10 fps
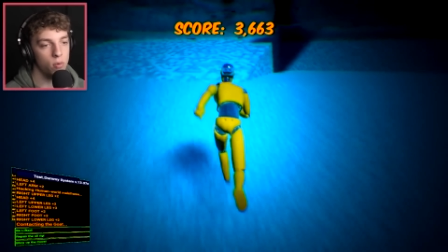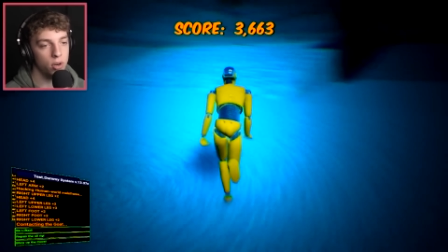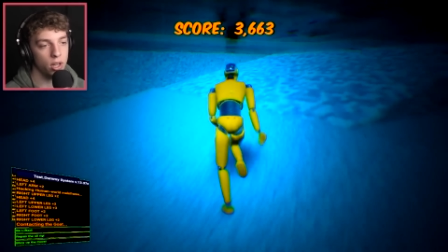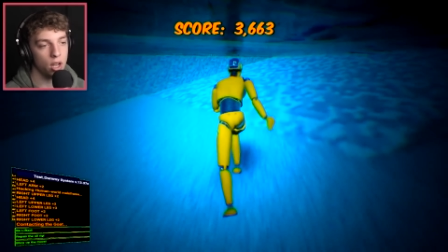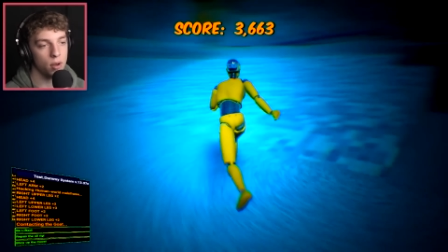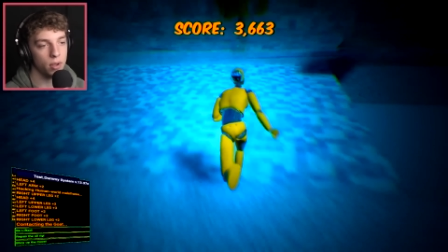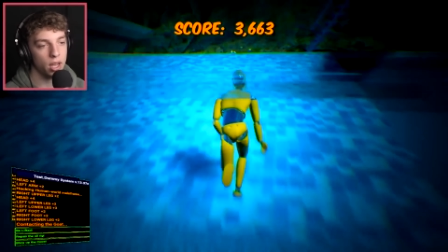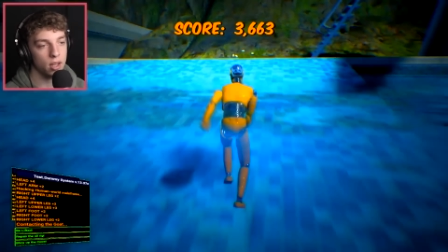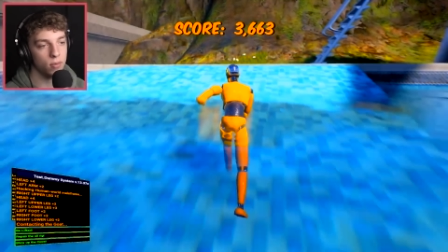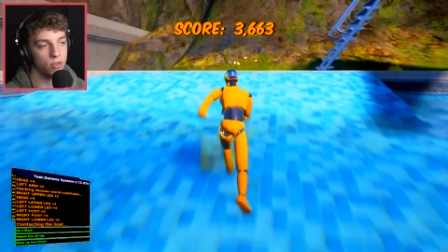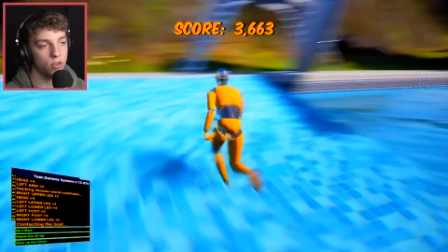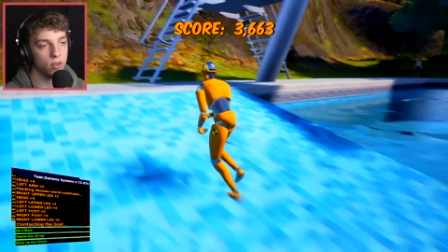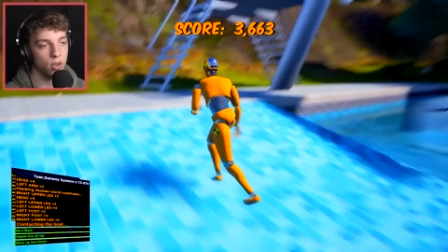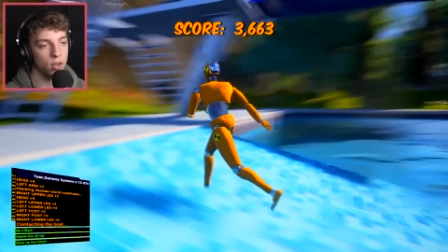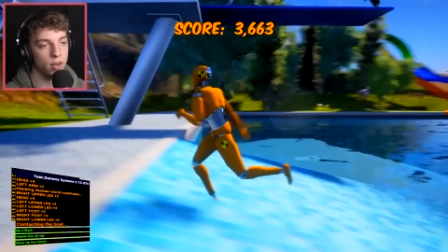We got one of the cupcakes, which
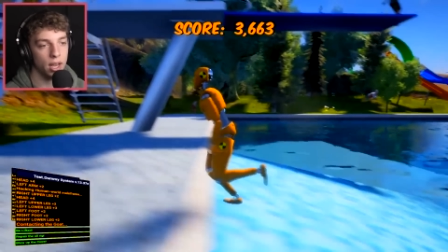is good.